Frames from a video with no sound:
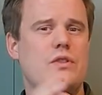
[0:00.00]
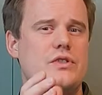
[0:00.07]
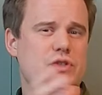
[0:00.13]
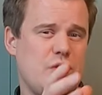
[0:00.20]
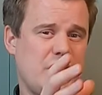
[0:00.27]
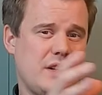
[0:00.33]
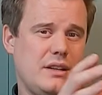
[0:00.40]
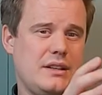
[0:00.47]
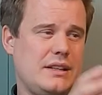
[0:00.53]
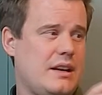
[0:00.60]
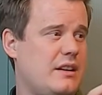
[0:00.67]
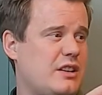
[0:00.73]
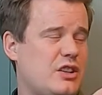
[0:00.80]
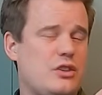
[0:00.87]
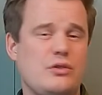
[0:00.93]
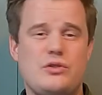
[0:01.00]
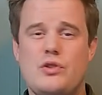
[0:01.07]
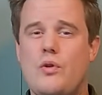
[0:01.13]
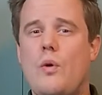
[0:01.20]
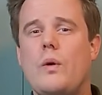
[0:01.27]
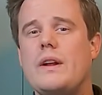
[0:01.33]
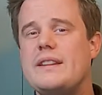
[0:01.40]
so you can kind of
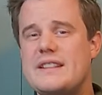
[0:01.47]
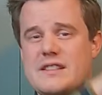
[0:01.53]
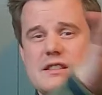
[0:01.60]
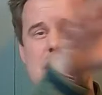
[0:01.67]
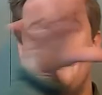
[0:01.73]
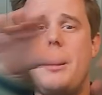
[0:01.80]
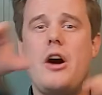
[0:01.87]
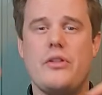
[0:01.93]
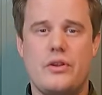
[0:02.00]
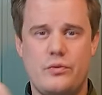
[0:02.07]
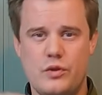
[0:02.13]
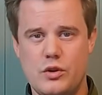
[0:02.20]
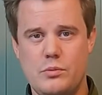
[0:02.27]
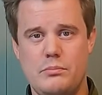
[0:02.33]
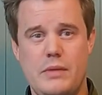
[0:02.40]
control it in some other room,